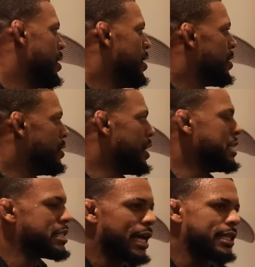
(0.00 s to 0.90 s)
You know,
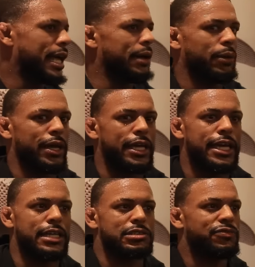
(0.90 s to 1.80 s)
he's not a lightweight.
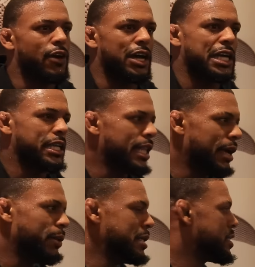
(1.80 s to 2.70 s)
He hasn't fought any
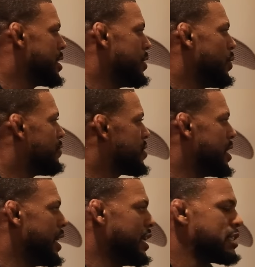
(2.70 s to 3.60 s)
lightweights in the
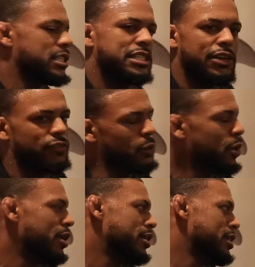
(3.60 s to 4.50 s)
UFC and it's a different
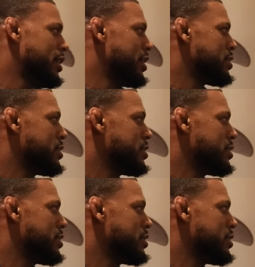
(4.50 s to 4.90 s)
world in there.